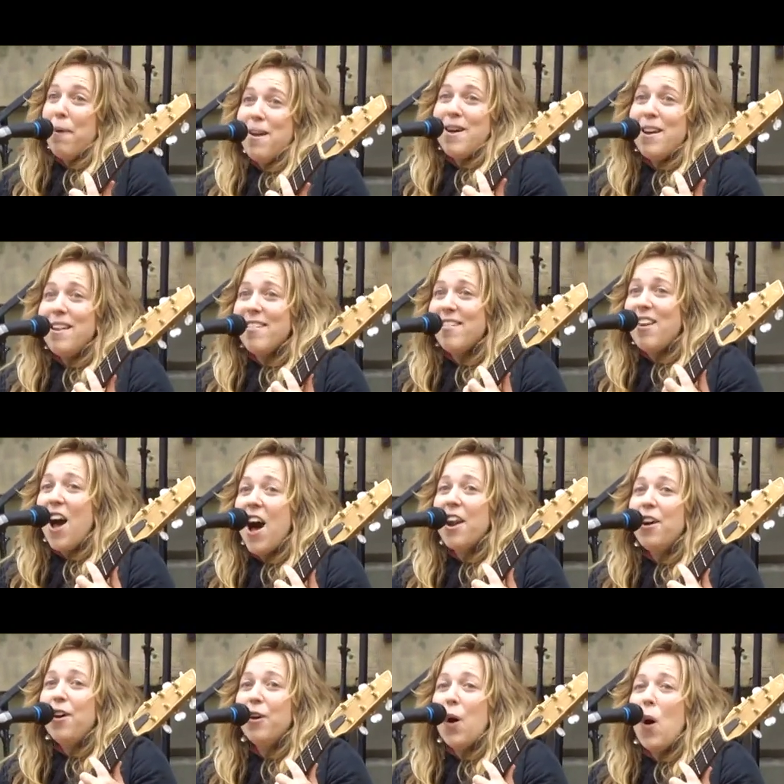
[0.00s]
But it's
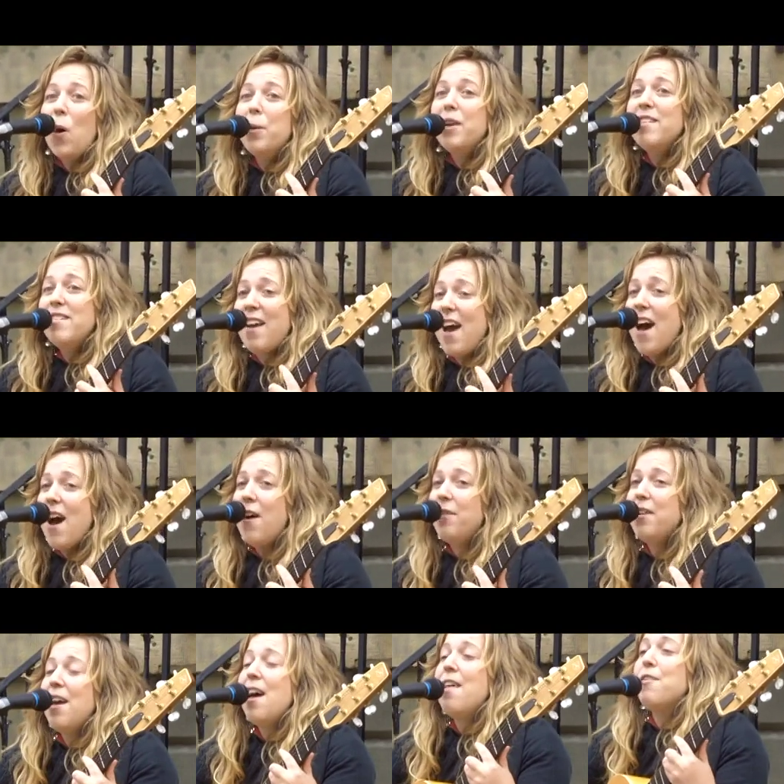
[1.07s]
not all going
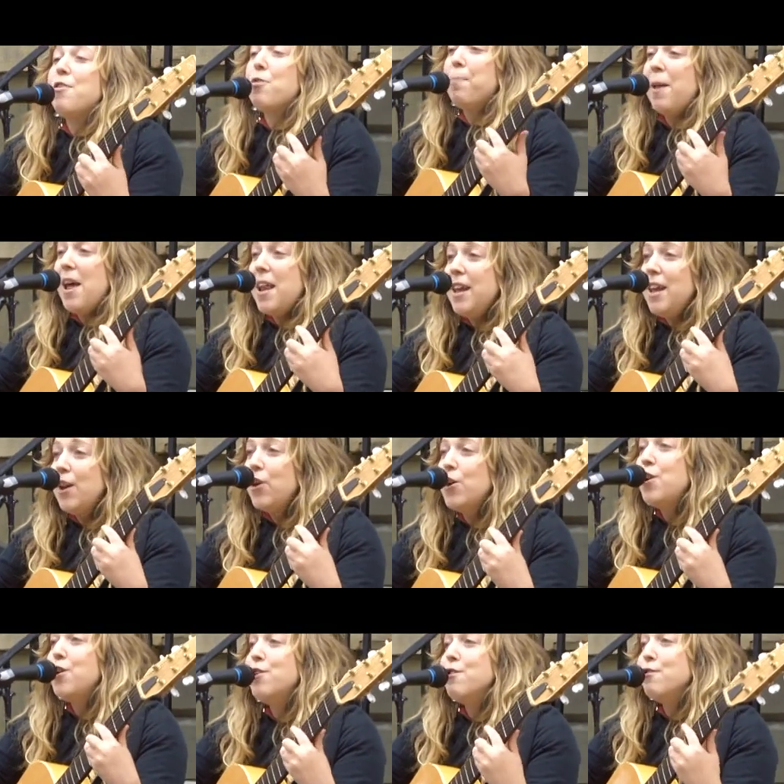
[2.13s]
down, yeah, there's plenty
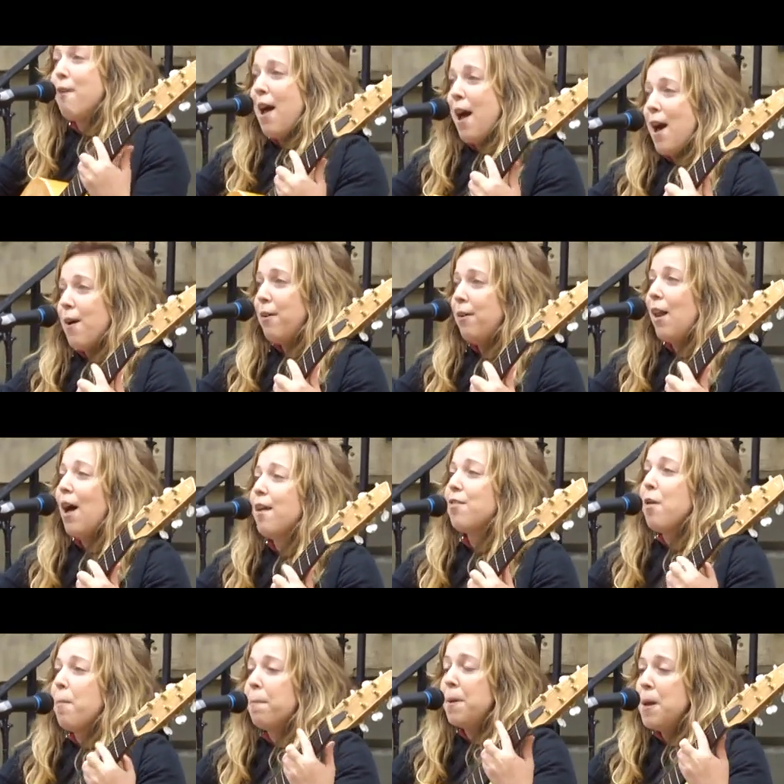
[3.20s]
good around.
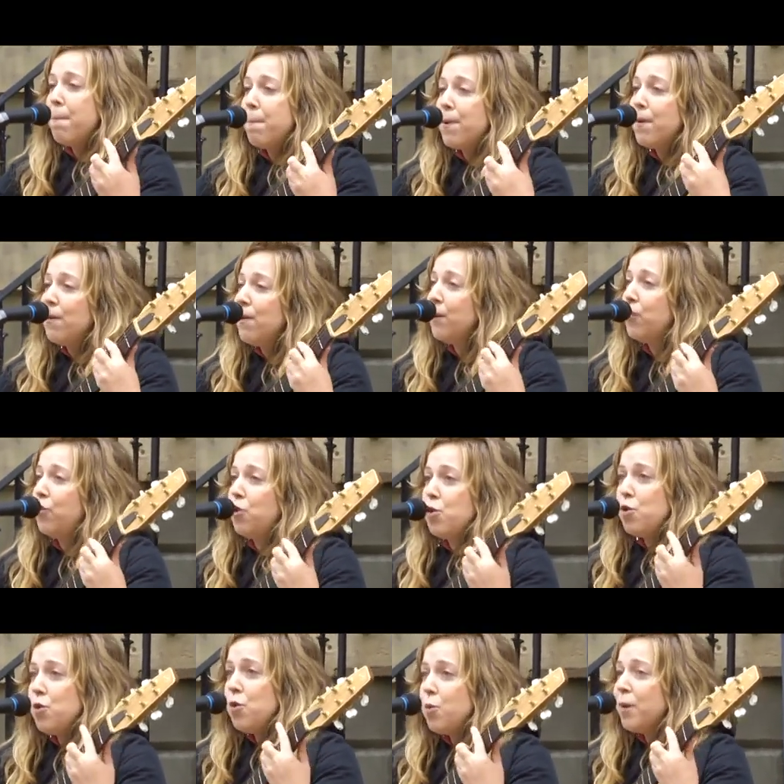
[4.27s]
Lots of people
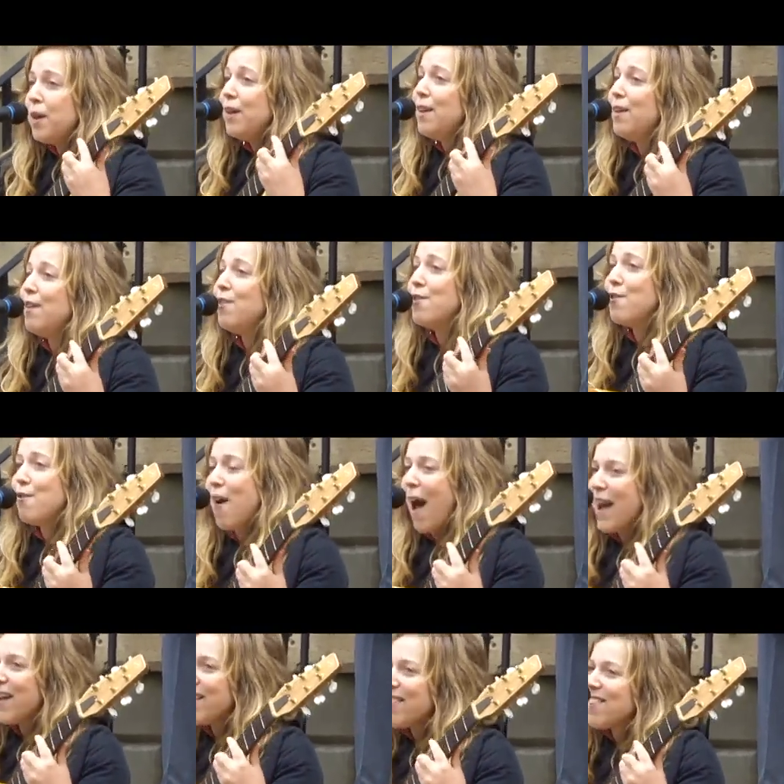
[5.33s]
doing the
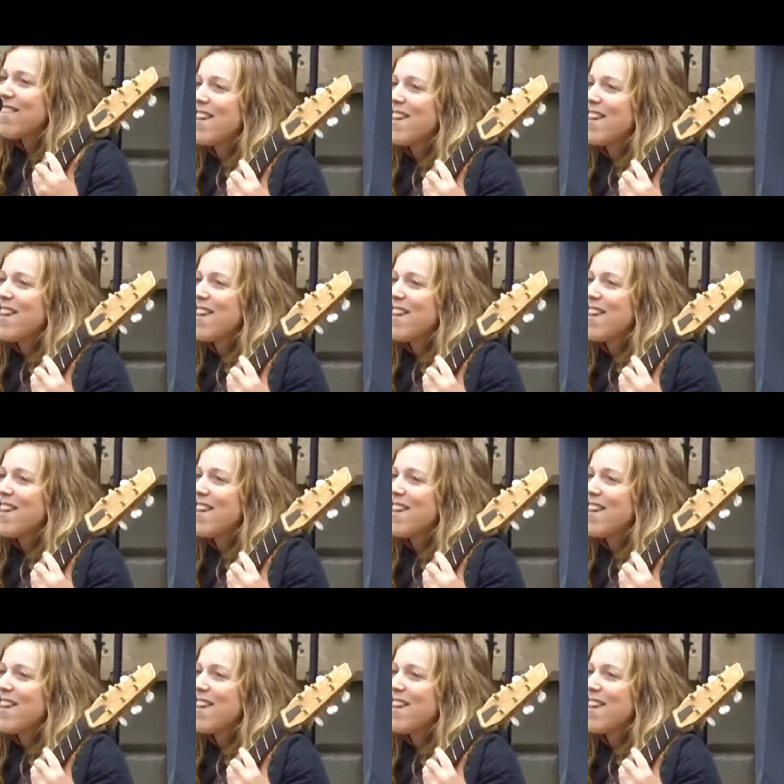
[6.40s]
right